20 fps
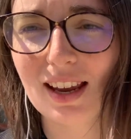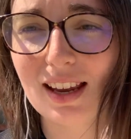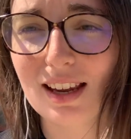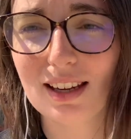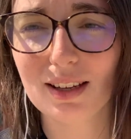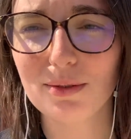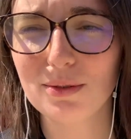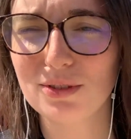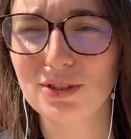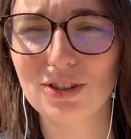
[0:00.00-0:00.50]

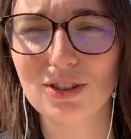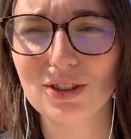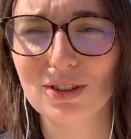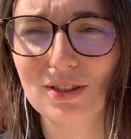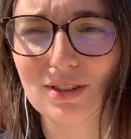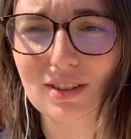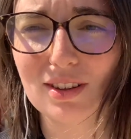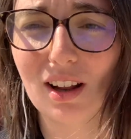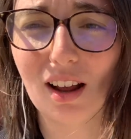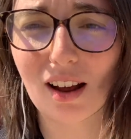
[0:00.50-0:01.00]
it was
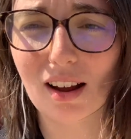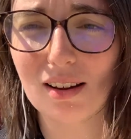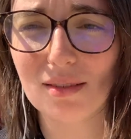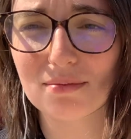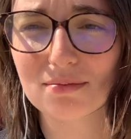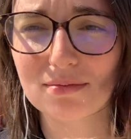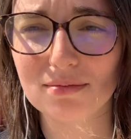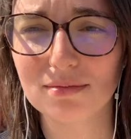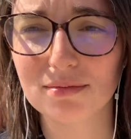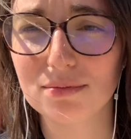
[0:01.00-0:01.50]
just not
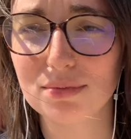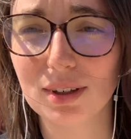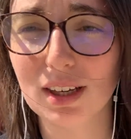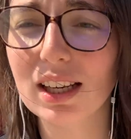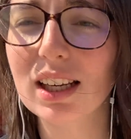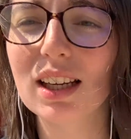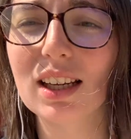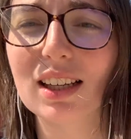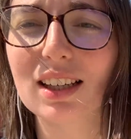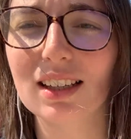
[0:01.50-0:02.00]

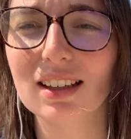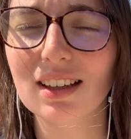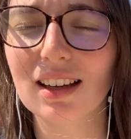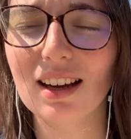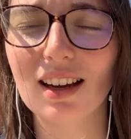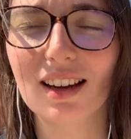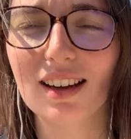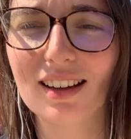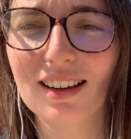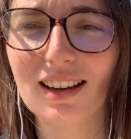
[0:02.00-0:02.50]
braking.
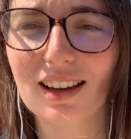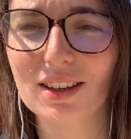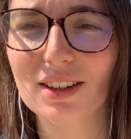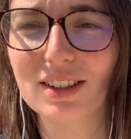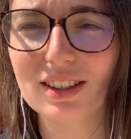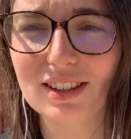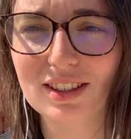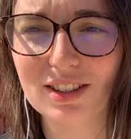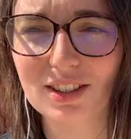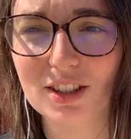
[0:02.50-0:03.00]
I
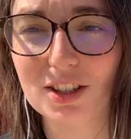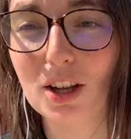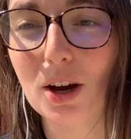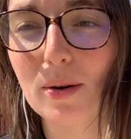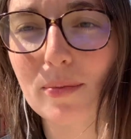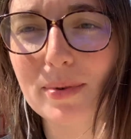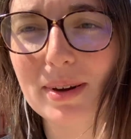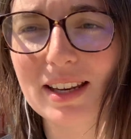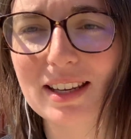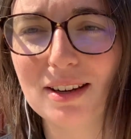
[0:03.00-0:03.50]
couldn't
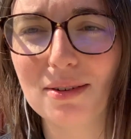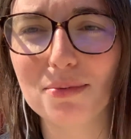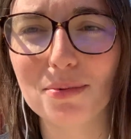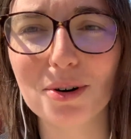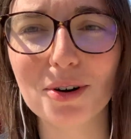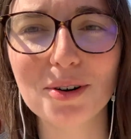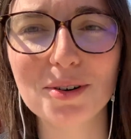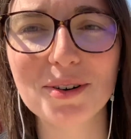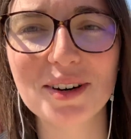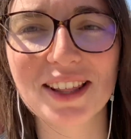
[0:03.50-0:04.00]
stop
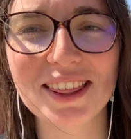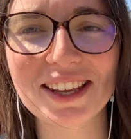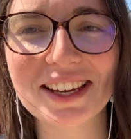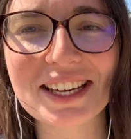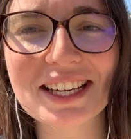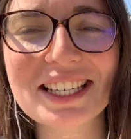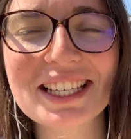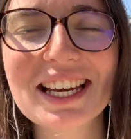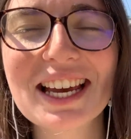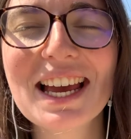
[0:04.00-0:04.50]
anymore with
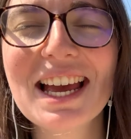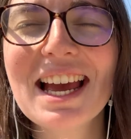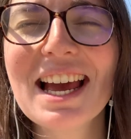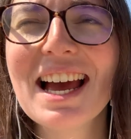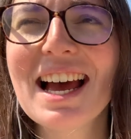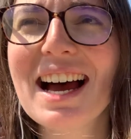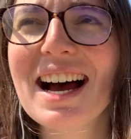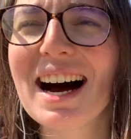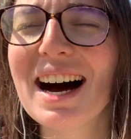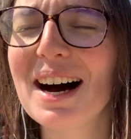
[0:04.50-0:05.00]
it,
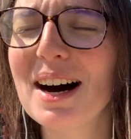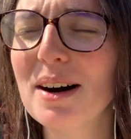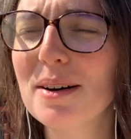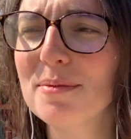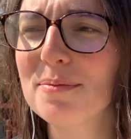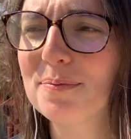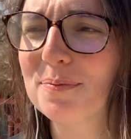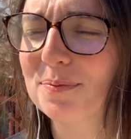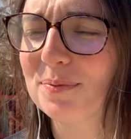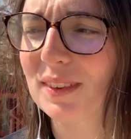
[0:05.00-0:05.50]

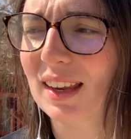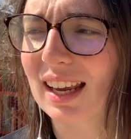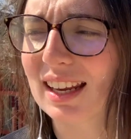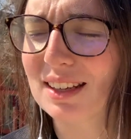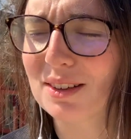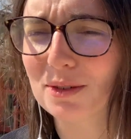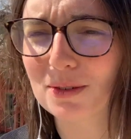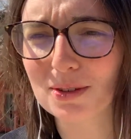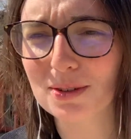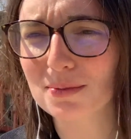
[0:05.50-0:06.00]
and
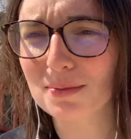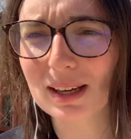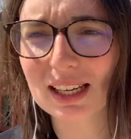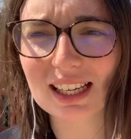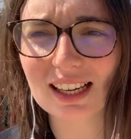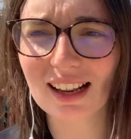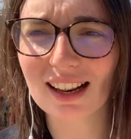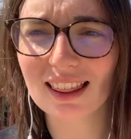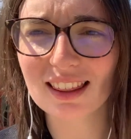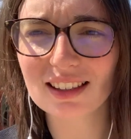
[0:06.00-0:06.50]
it was
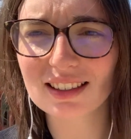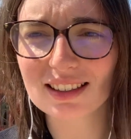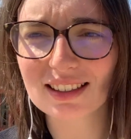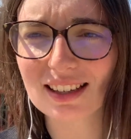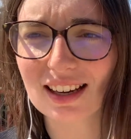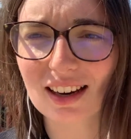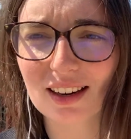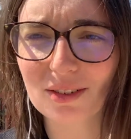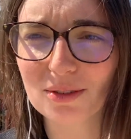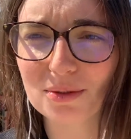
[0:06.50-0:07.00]
making this
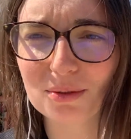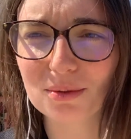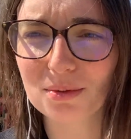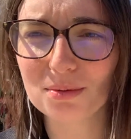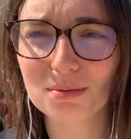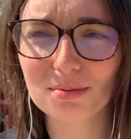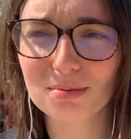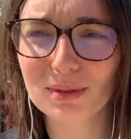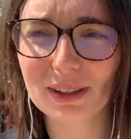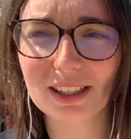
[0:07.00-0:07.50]
kind of
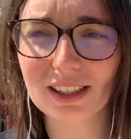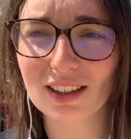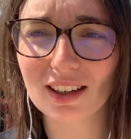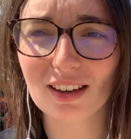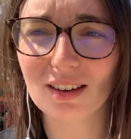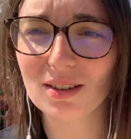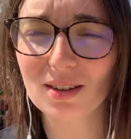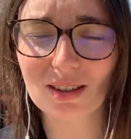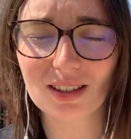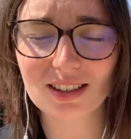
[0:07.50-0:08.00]
weird
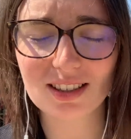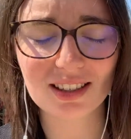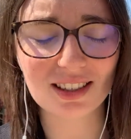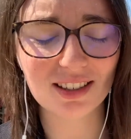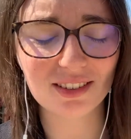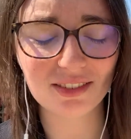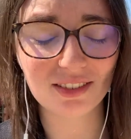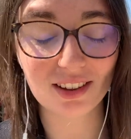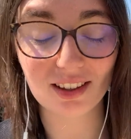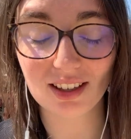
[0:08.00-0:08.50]
noise and
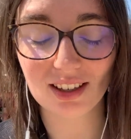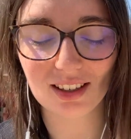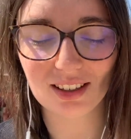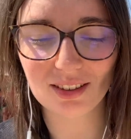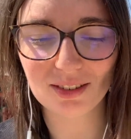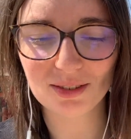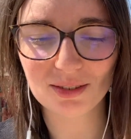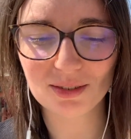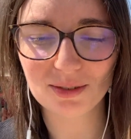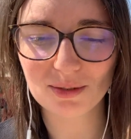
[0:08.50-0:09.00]

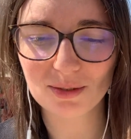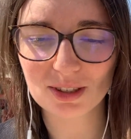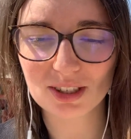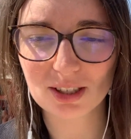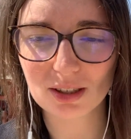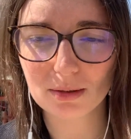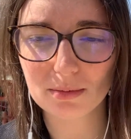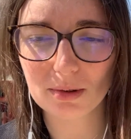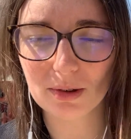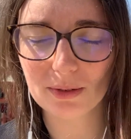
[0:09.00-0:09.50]
everything. It was
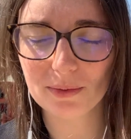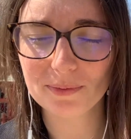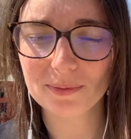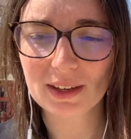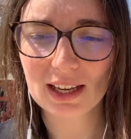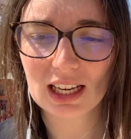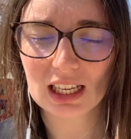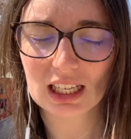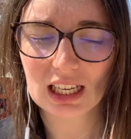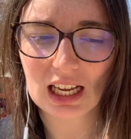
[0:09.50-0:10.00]
terrible.
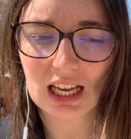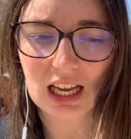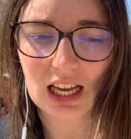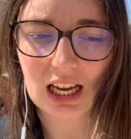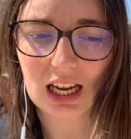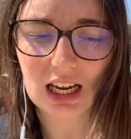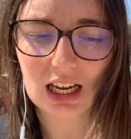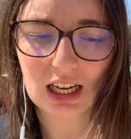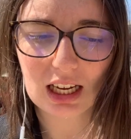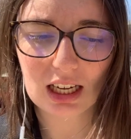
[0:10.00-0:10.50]

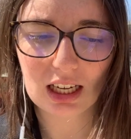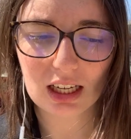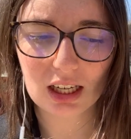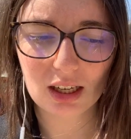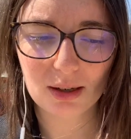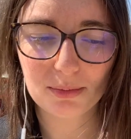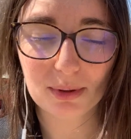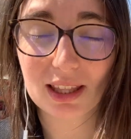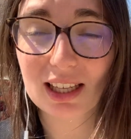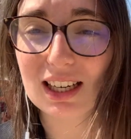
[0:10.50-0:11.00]

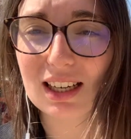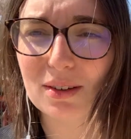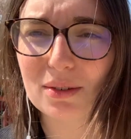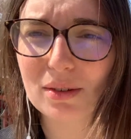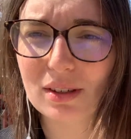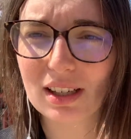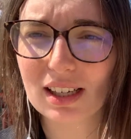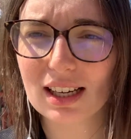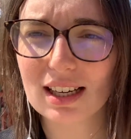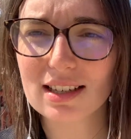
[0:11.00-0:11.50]
But then I
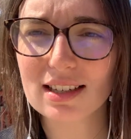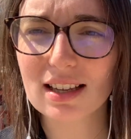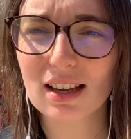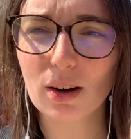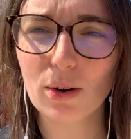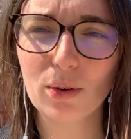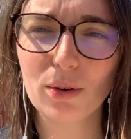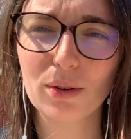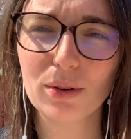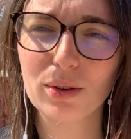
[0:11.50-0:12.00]
realized that
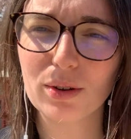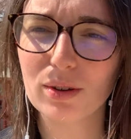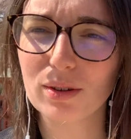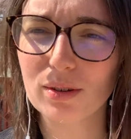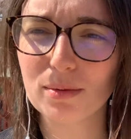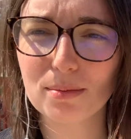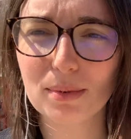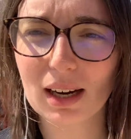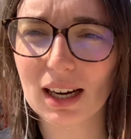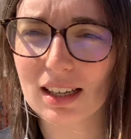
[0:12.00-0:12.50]
all
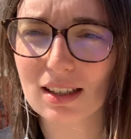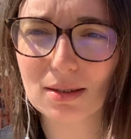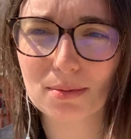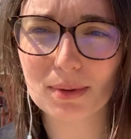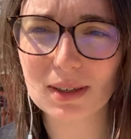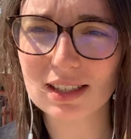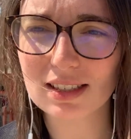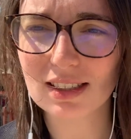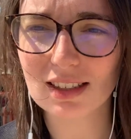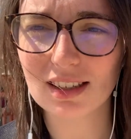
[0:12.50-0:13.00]
the bikes
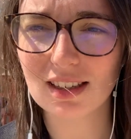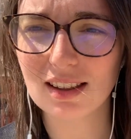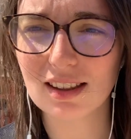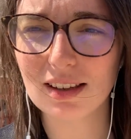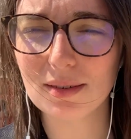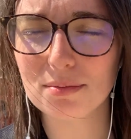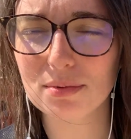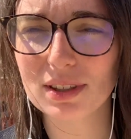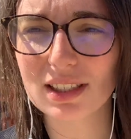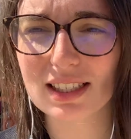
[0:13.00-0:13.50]
basically
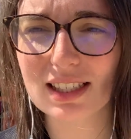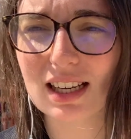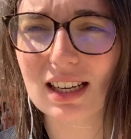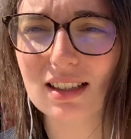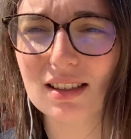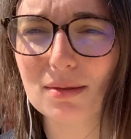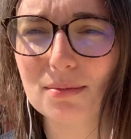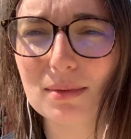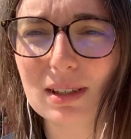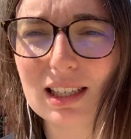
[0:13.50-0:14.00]
they
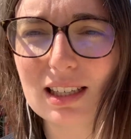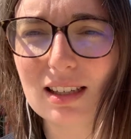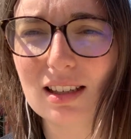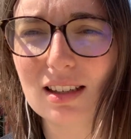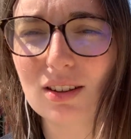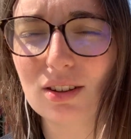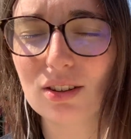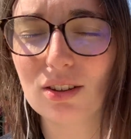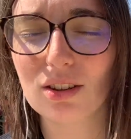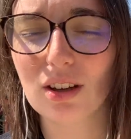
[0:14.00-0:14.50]
presented me,
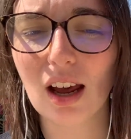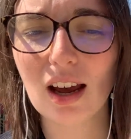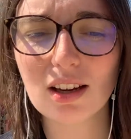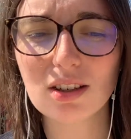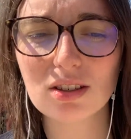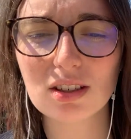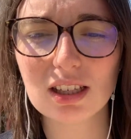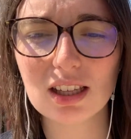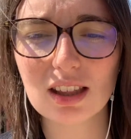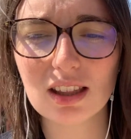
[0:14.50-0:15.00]

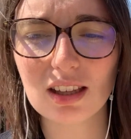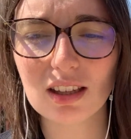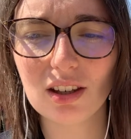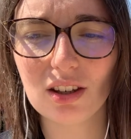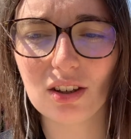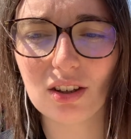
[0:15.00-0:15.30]
actually they